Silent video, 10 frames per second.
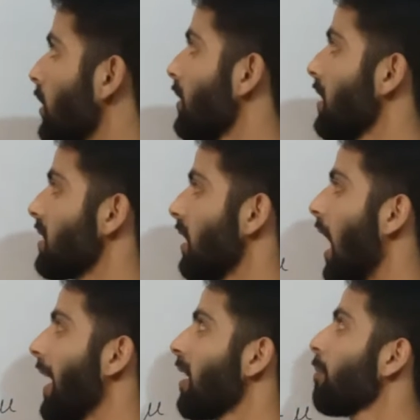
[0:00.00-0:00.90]
this
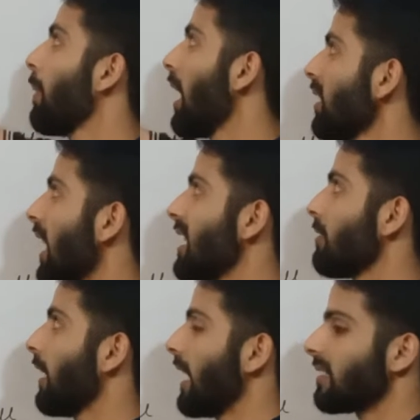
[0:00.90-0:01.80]
iron part as
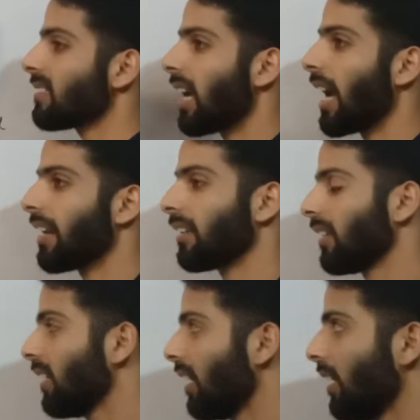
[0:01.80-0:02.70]
well as this
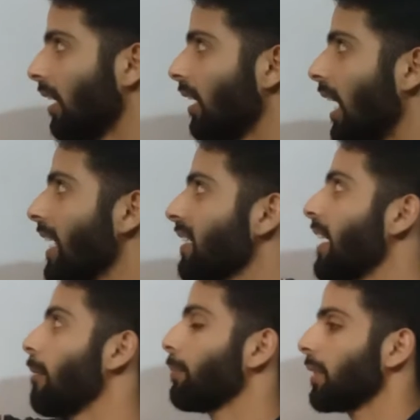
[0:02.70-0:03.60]
air
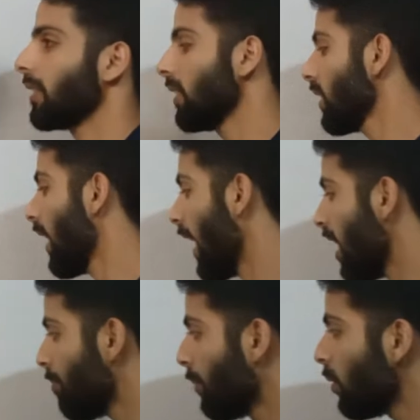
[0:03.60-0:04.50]
gap.
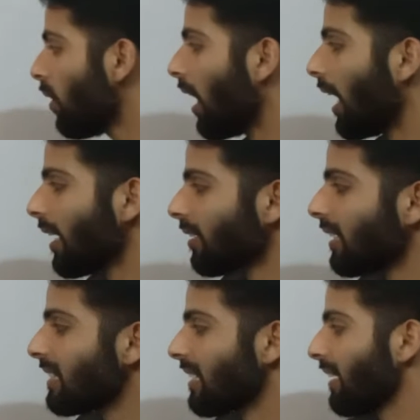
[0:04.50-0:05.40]
and mu r
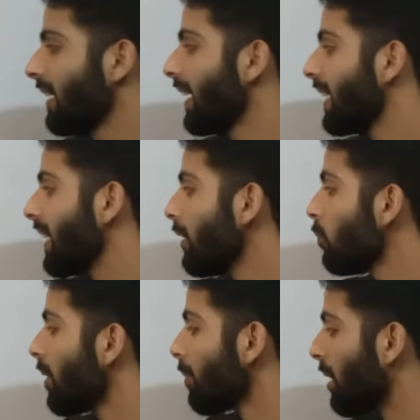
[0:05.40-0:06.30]
is relative
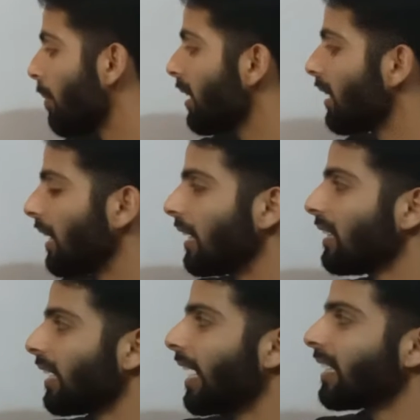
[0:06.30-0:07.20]
permeability
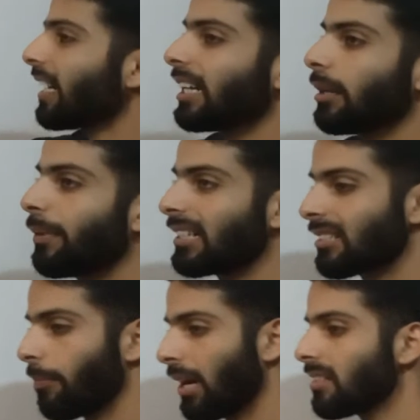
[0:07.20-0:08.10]
and it depends
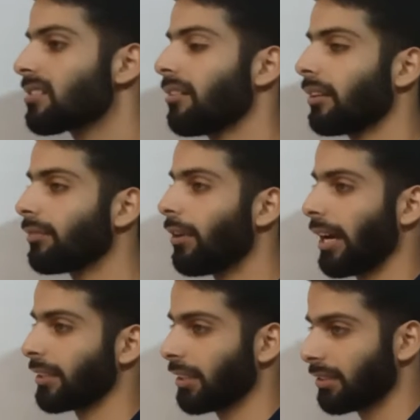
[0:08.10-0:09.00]
upon certain
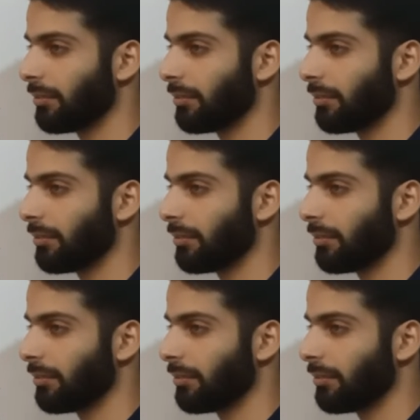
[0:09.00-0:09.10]
factors